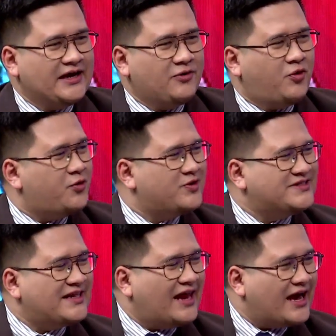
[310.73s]
What was
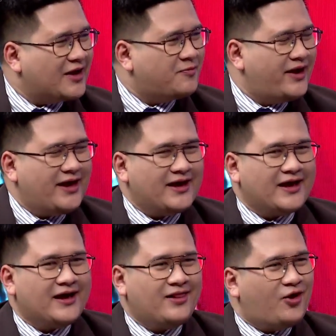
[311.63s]
it like
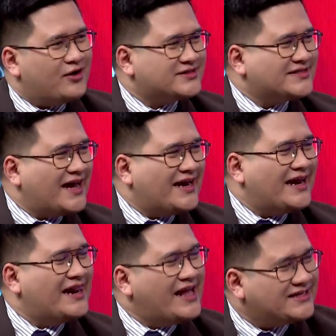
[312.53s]
playing alongside
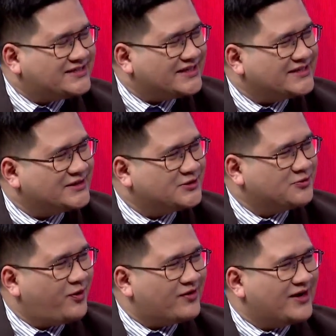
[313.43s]
legends,
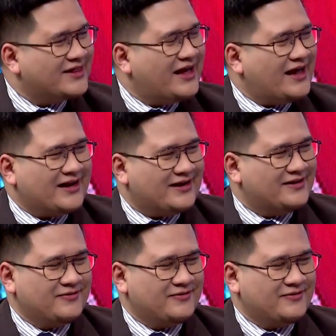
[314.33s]
wearing that